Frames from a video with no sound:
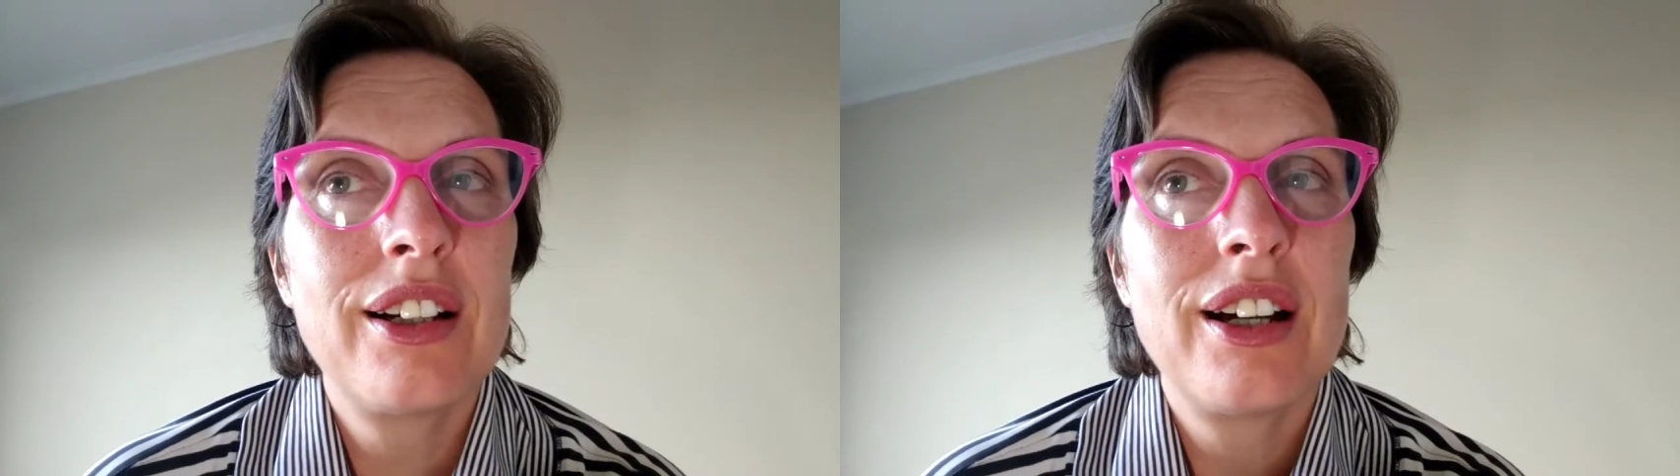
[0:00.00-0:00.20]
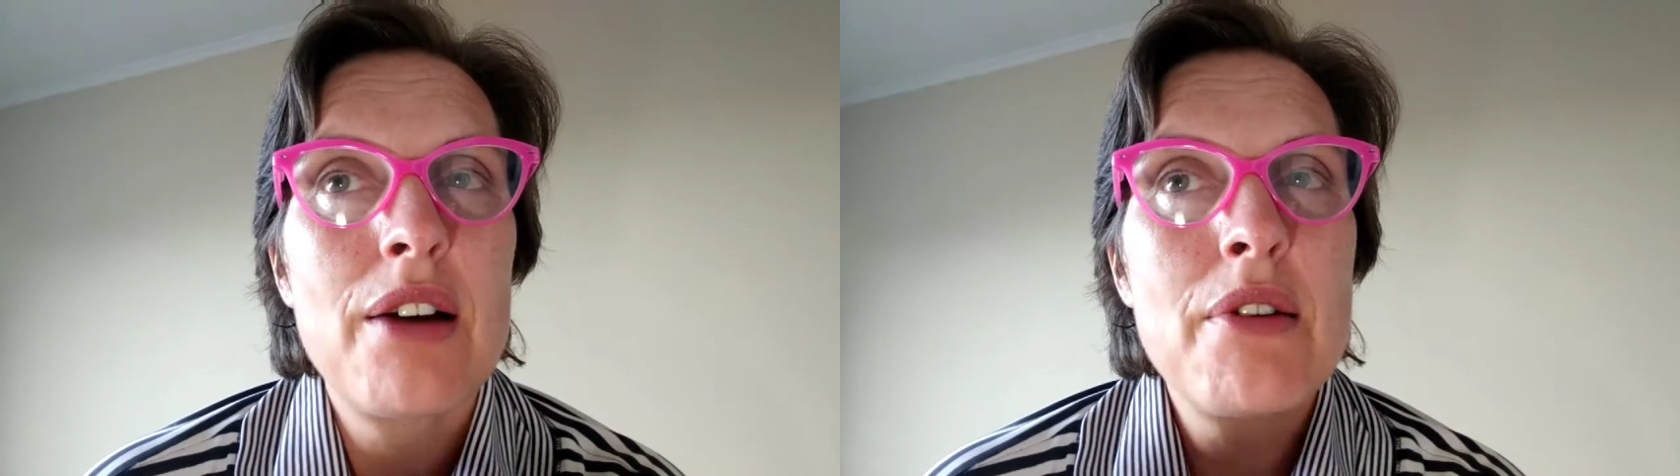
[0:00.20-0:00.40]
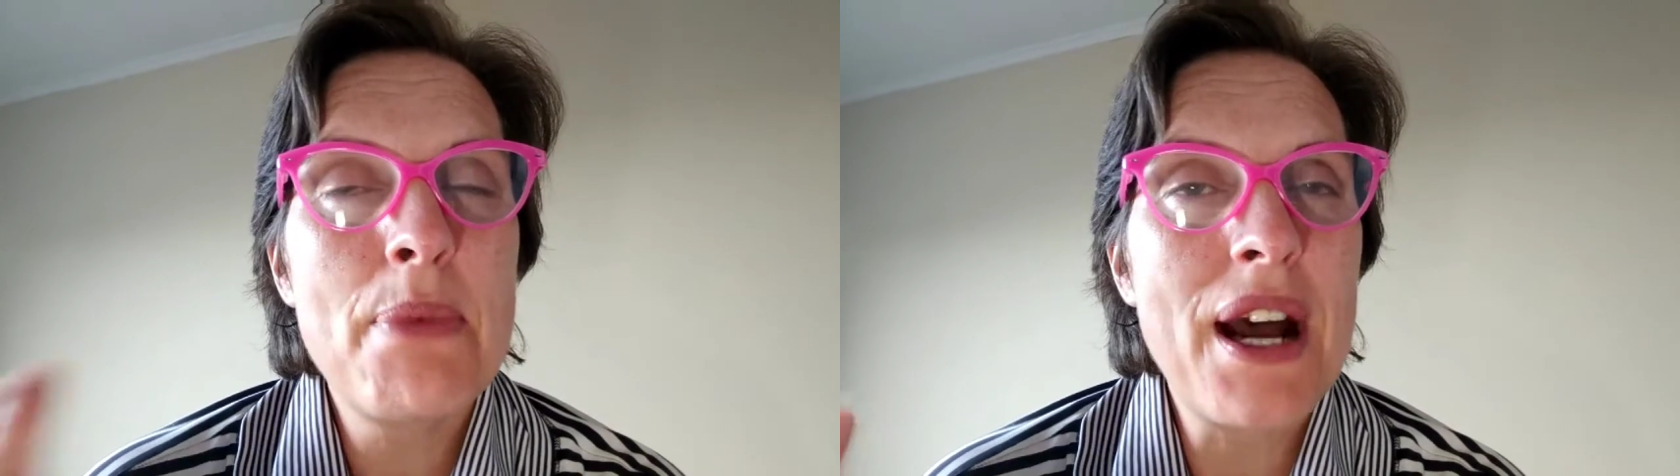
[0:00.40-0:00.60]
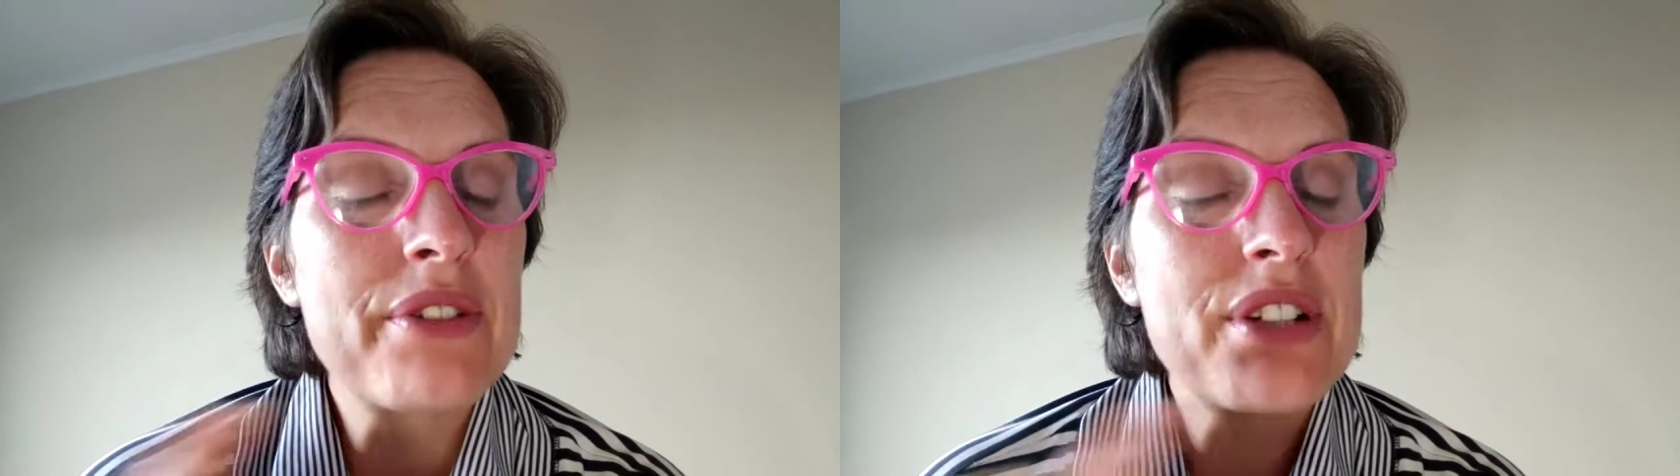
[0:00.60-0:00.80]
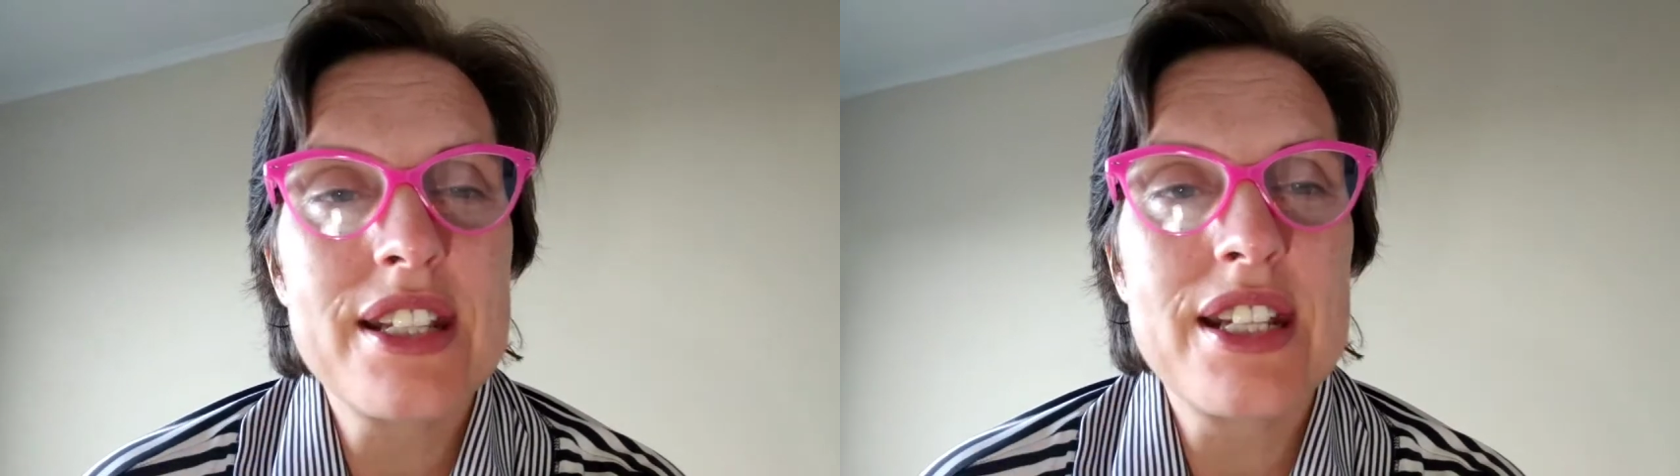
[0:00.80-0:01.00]
I'm about to
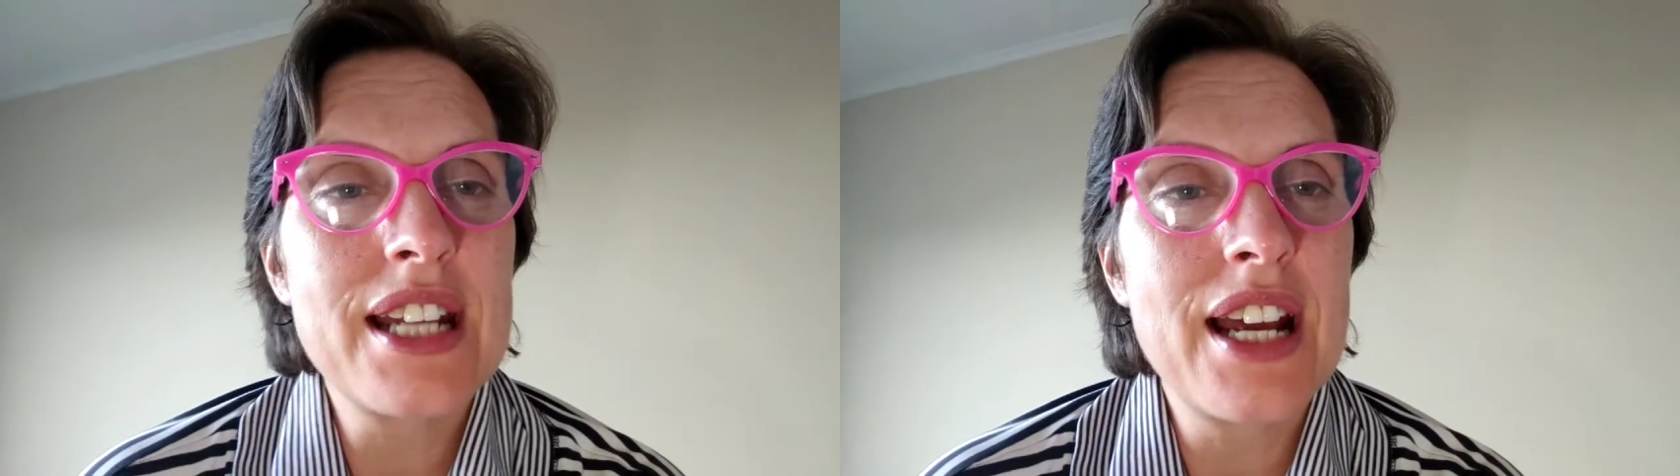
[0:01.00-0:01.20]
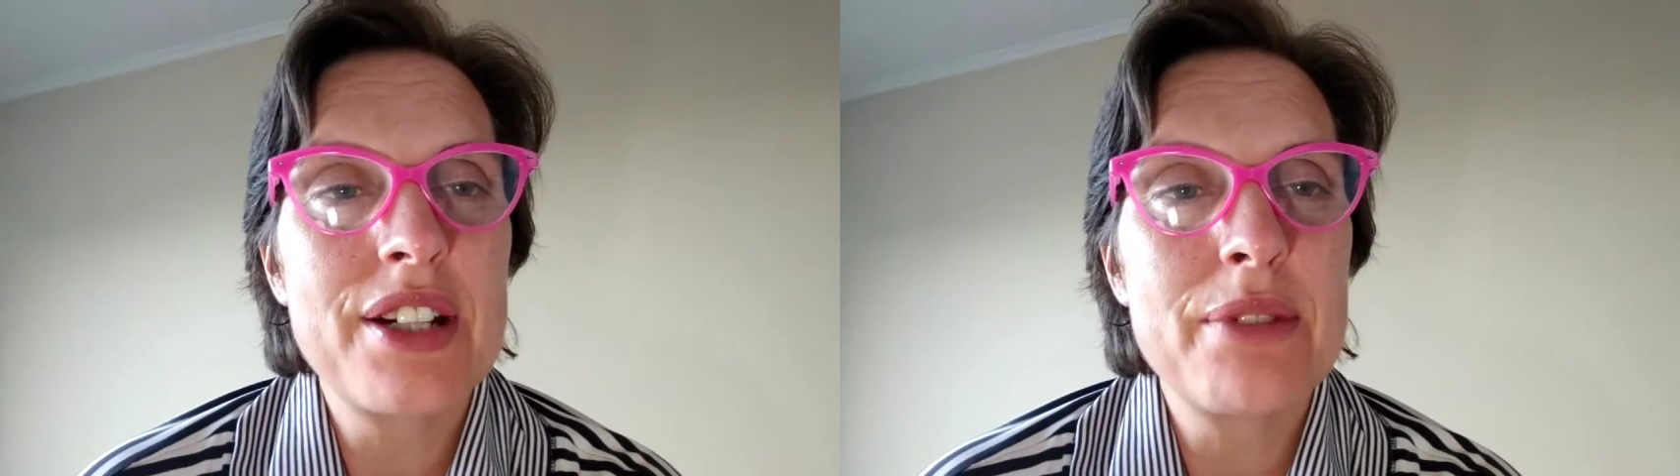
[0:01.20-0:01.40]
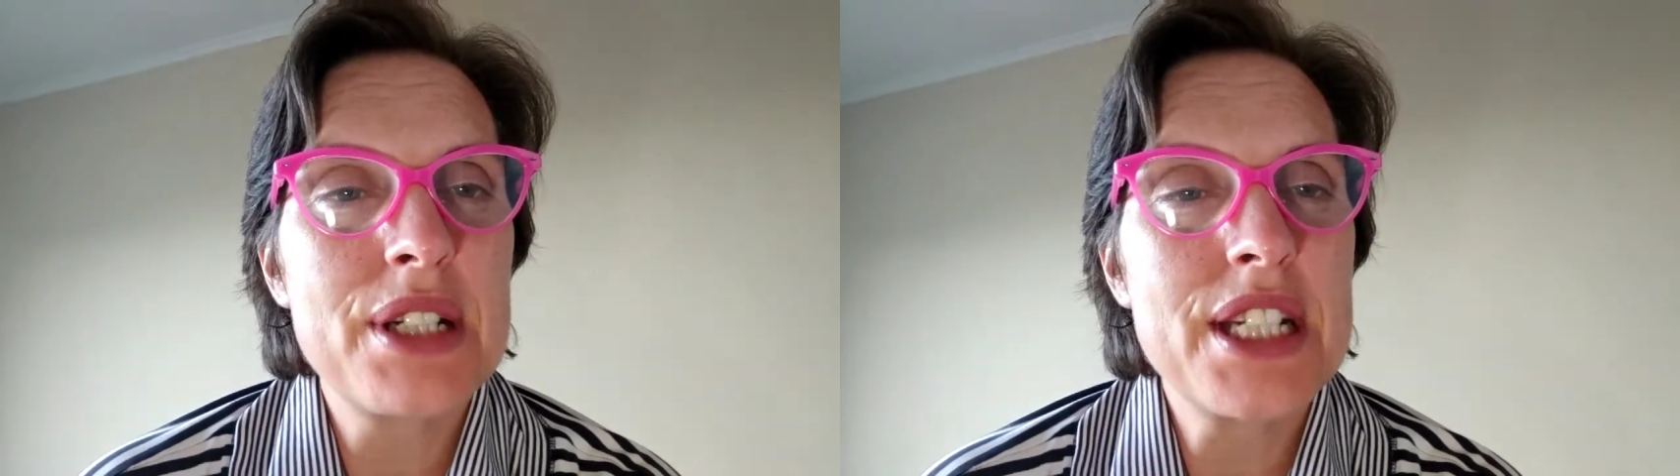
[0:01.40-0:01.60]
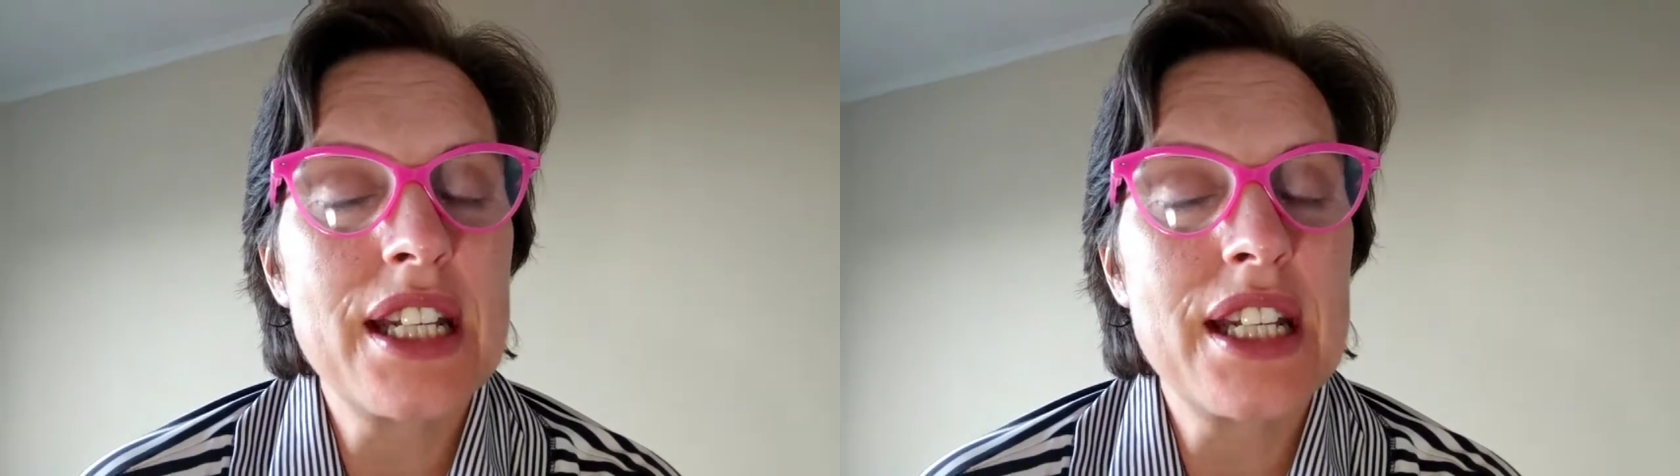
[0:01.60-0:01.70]
sit down and eat my tea.